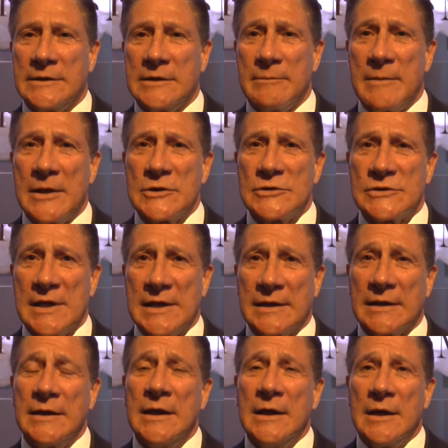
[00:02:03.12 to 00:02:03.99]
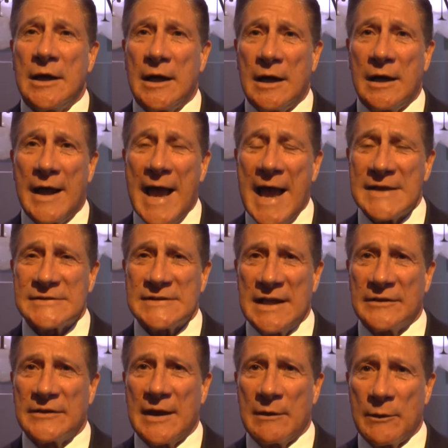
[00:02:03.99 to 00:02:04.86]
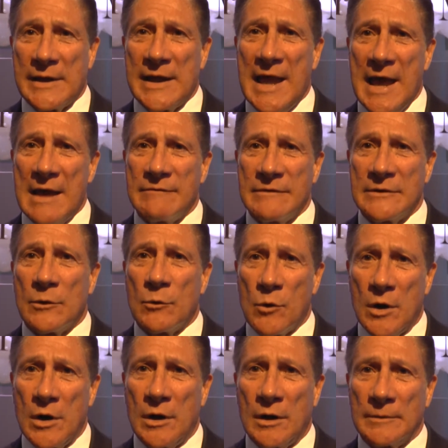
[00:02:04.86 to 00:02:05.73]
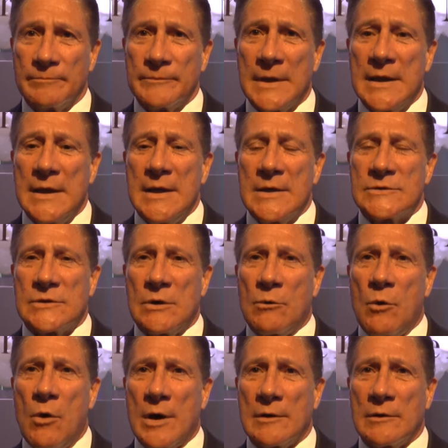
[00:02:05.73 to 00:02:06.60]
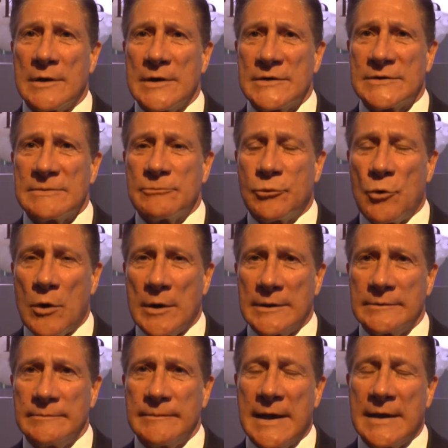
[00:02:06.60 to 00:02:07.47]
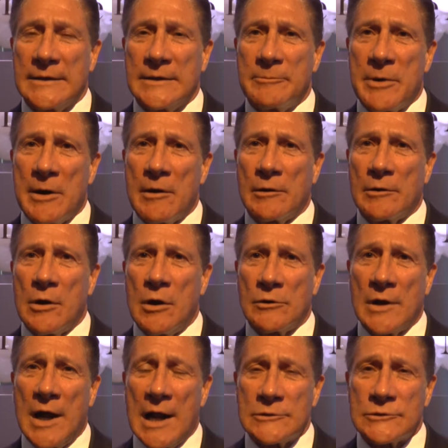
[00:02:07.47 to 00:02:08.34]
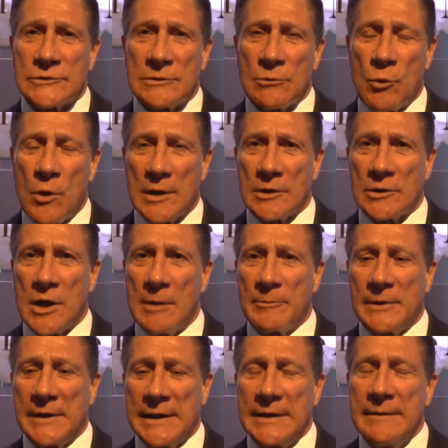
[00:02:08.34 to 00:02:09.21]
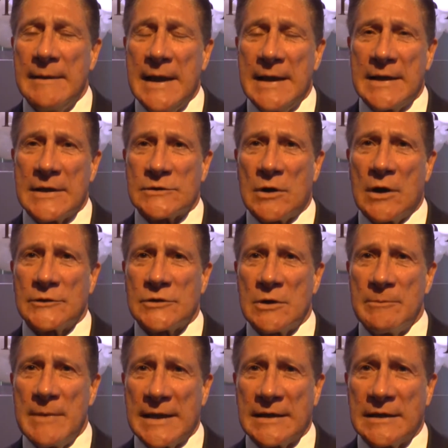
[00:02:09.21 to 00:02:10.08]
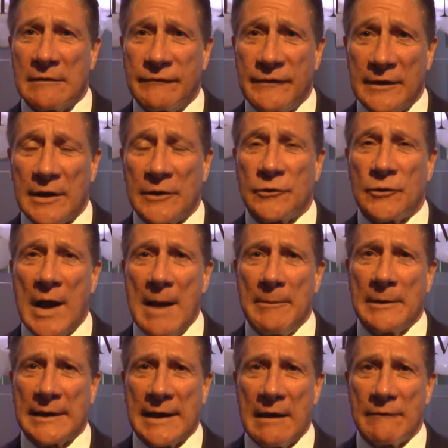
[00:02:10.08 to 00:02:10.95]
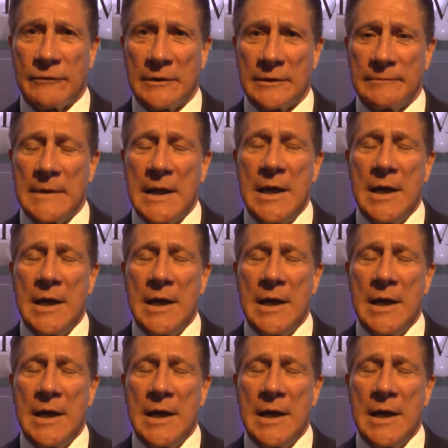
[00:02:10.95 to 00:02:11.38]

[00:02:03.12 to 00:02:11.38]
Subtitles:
diminishing asset that we have in the world. So water is important, and the Perricone Hydrogen Water Company is also making a philanthropic effort